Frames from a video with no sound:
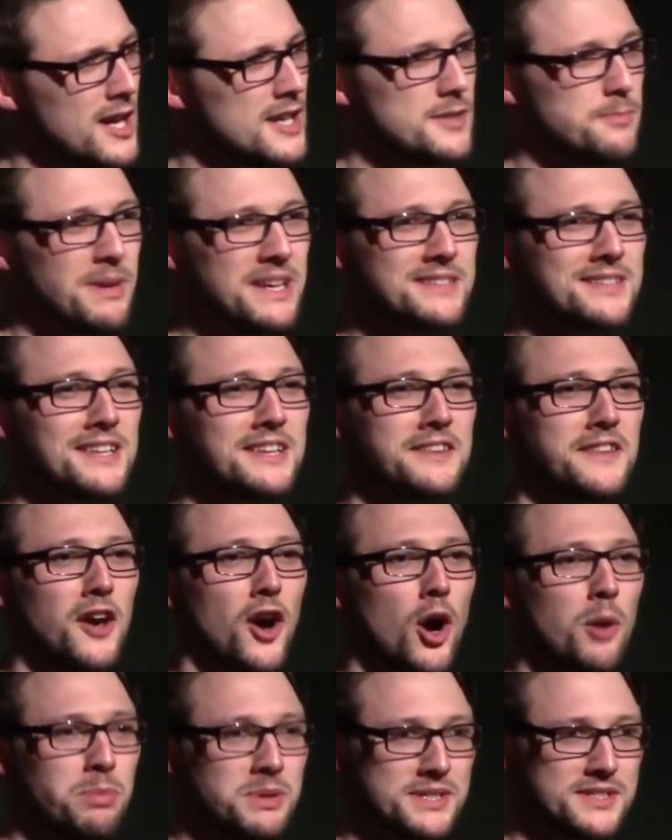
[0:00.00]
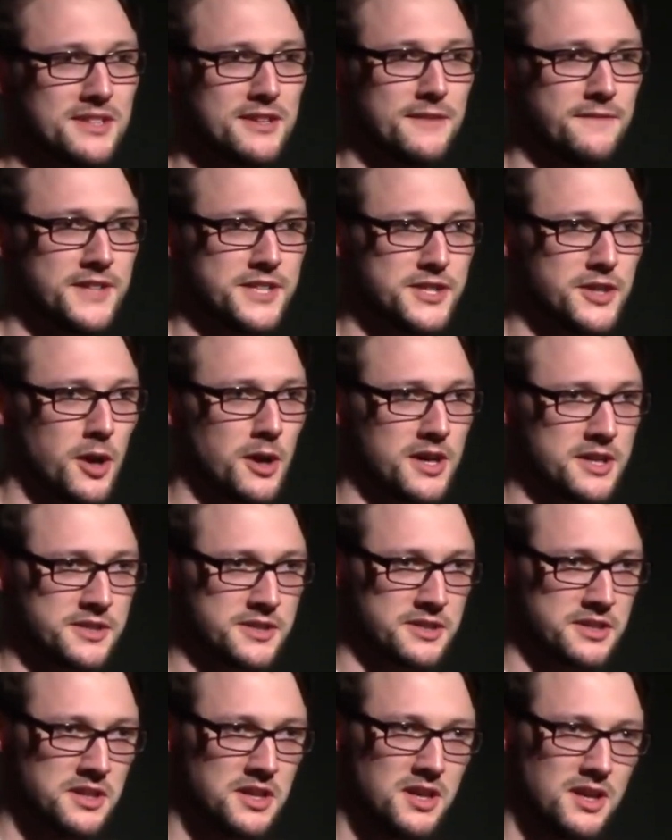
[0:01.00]
It's basically the opposite of a
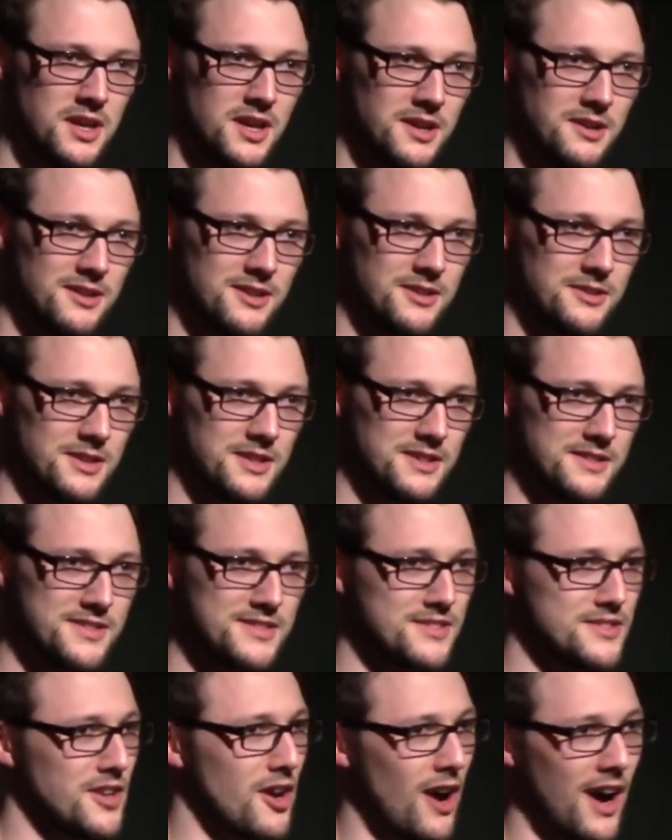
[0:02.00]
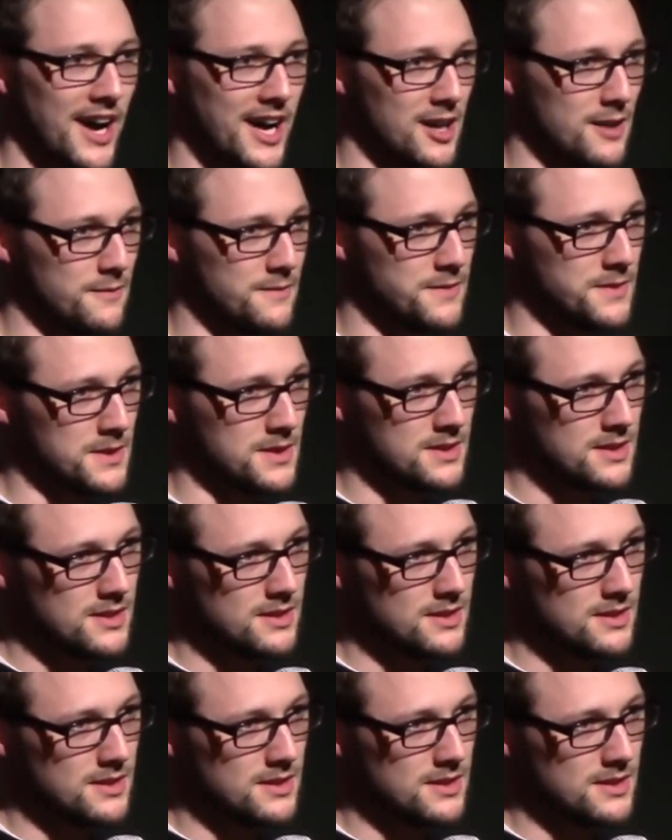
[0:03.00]
doctor. It's not helpful.